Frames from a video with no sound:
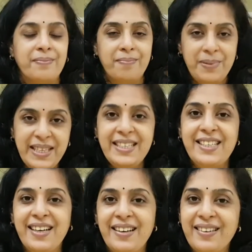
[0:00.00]

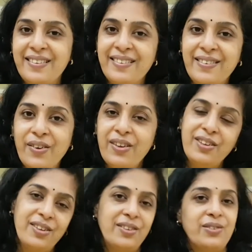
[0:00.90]
bitter.
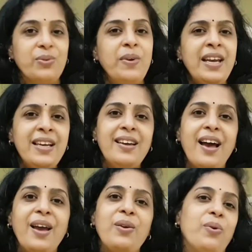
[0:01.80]
Sweet,
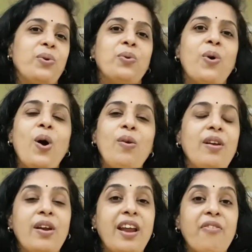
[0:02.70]
I know you all
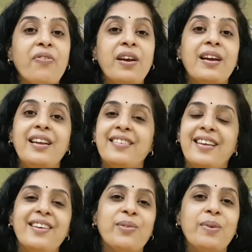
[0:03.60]
will definitely
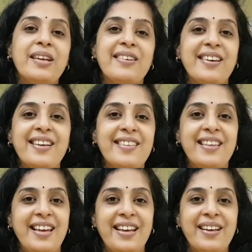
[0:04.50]
say sweet
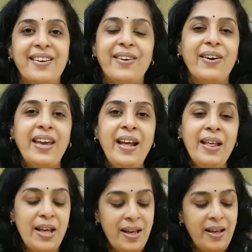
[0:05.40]
easily.
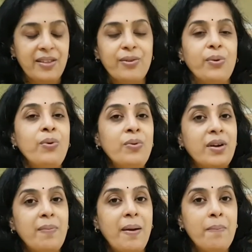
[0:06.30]
Okay? So
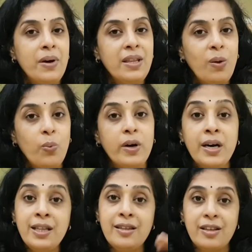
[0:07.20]
remember the
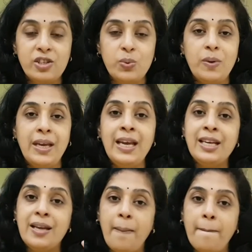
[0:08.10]
words sweet,